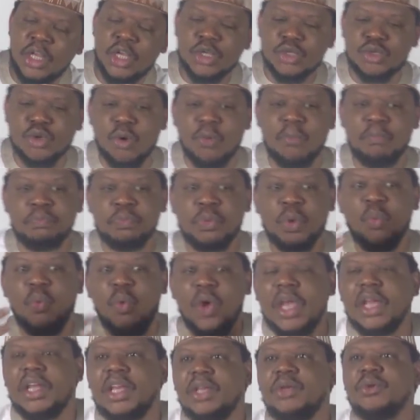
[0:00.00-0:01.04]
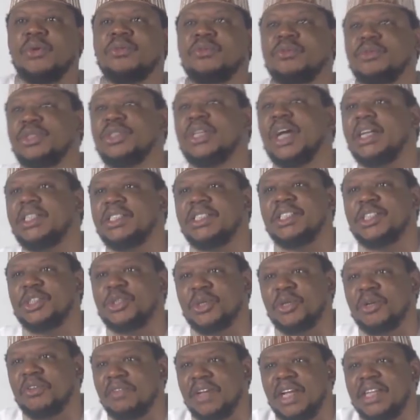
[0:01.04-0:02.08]
So we, the younger
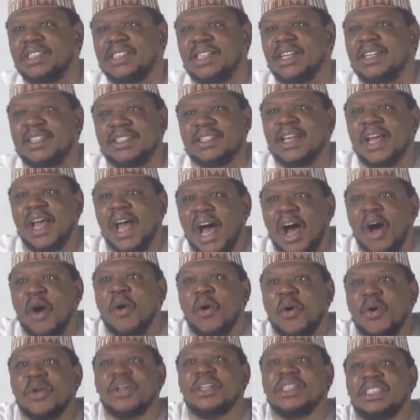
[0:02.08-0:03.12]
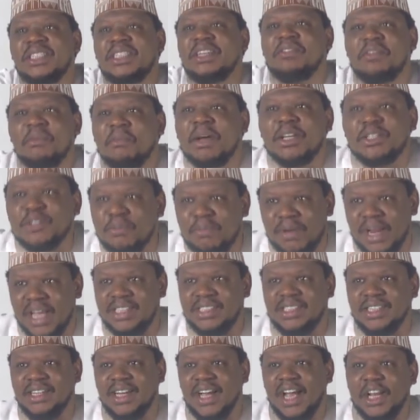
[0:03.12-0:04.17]
generation of Nigerians, are all driven by supply
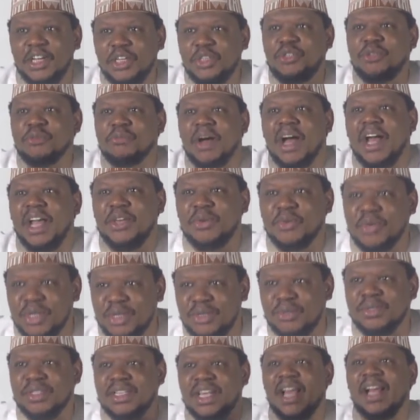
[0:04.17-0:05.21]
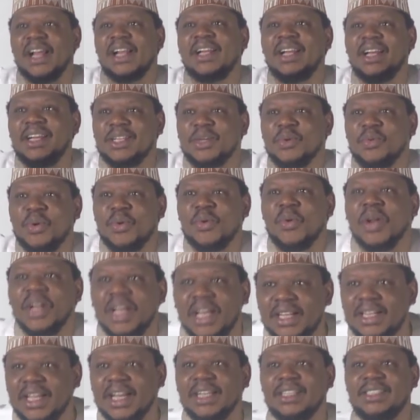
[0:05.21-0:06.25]
chain. I need to buy, you need to sell, and then we
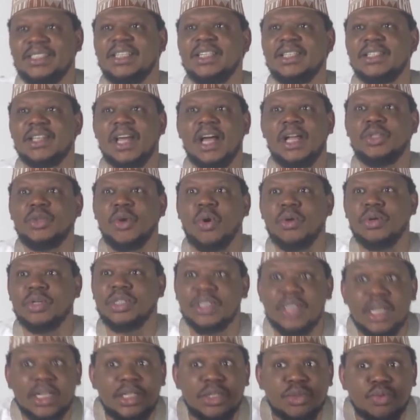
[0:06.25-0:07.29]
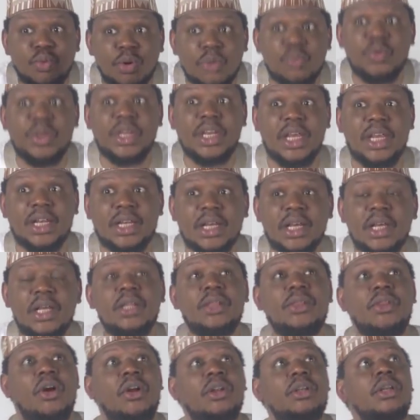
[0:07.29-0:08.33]
connect, and things are done. That is what we need,
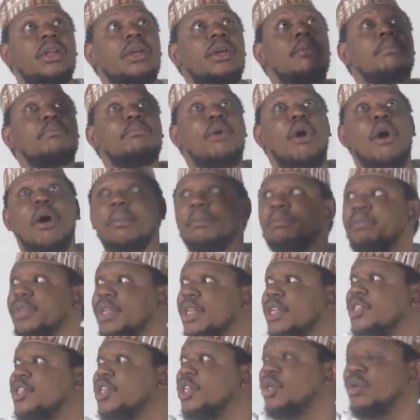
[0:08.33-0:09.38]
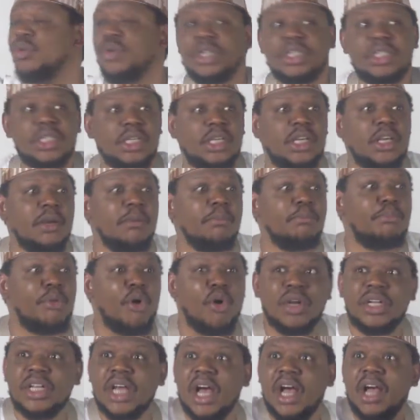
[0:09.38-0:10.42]
not bomb, security,
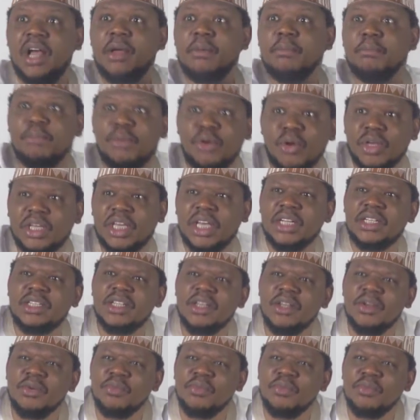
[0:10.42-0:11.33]
border, blockade.